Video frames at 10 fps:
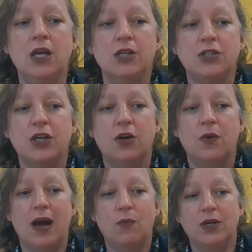So
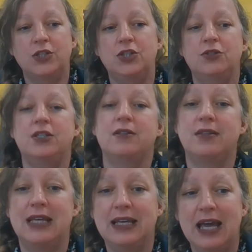I want you to
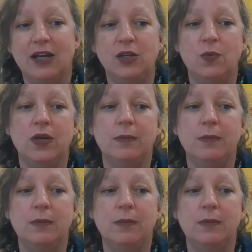think how you want